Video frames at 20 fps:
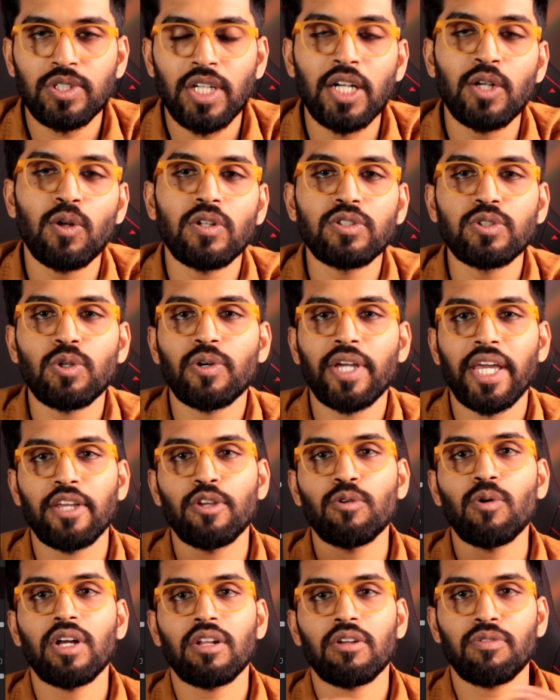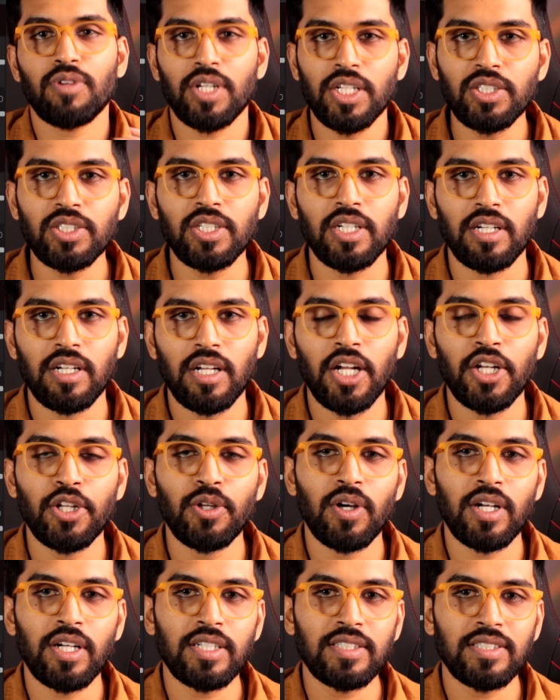And also, okay, you are a fresher and
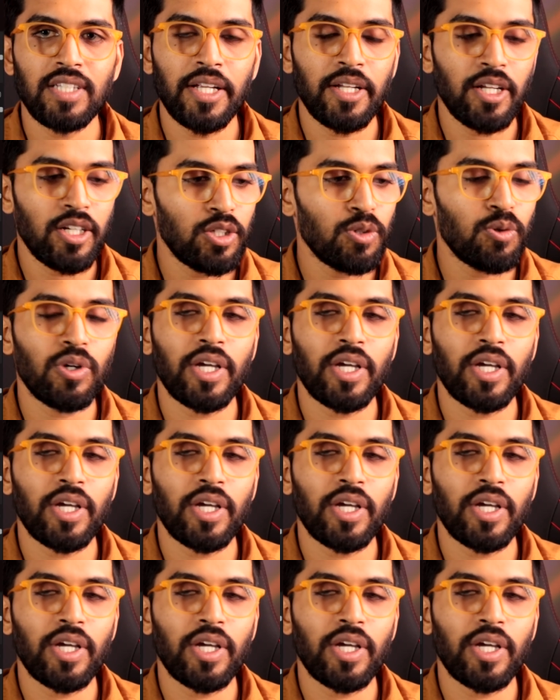you are decided to,